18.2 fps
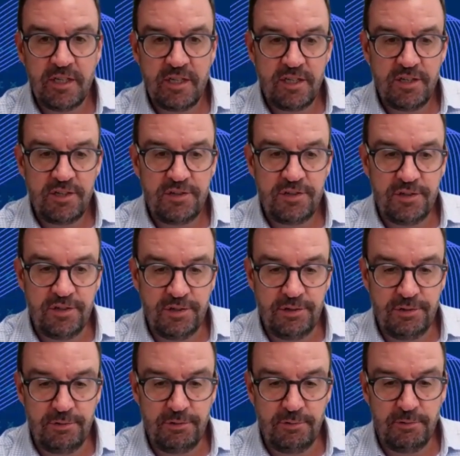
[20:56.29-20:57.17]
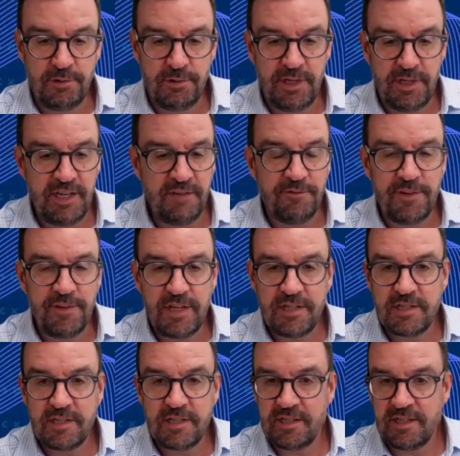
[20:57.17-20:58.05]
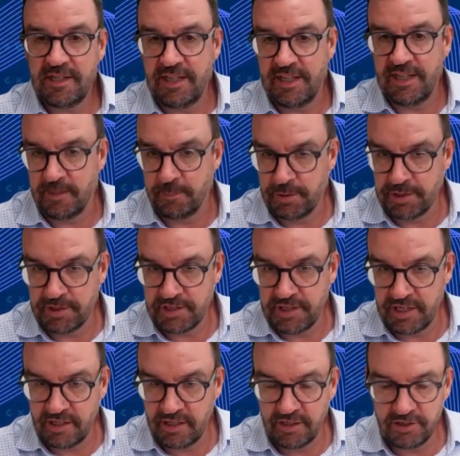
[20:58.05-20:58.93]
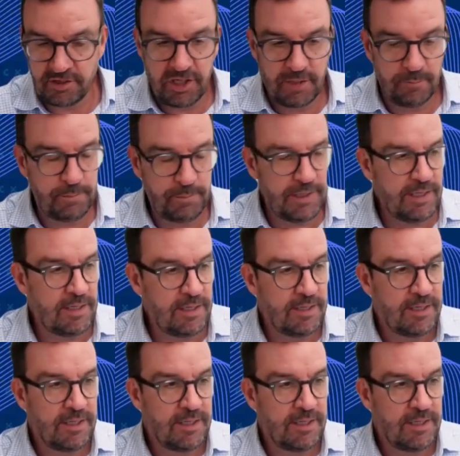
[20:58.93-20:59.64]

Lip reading: to invest in a particular company.